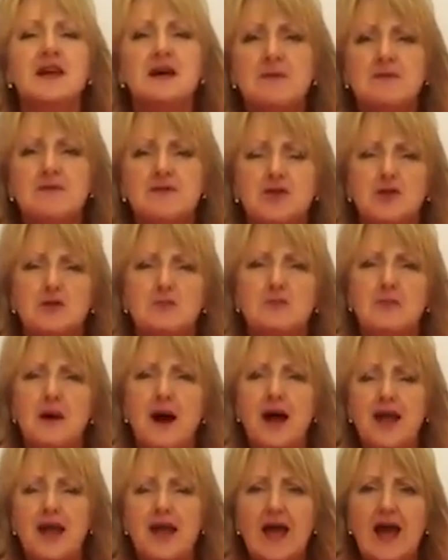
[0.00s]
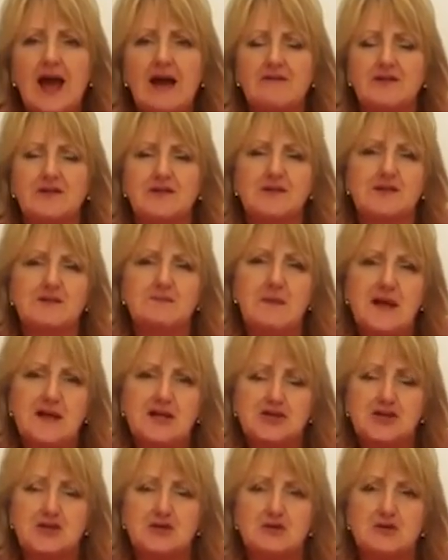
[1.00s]
But some of you might have a
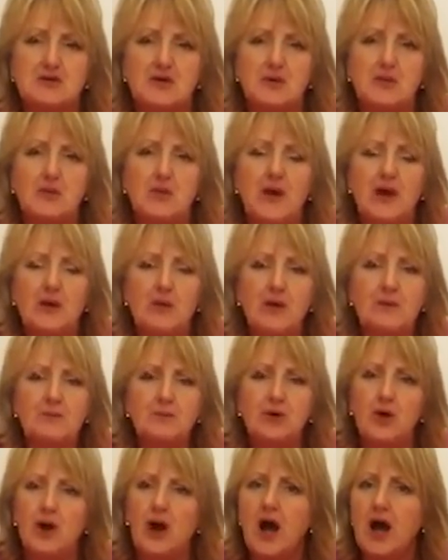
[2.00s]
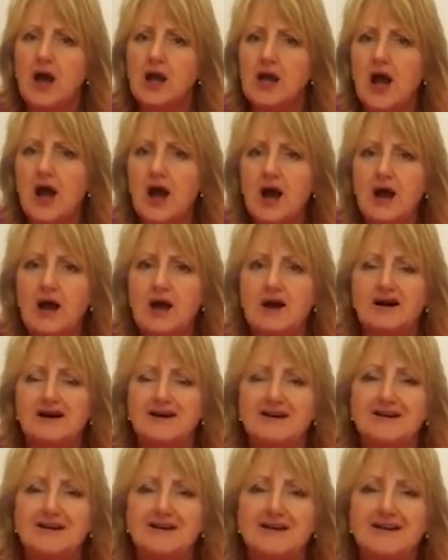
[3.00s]
special room where we put our
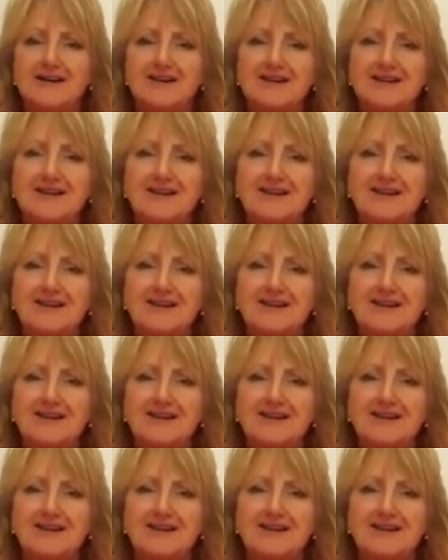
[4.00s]
car.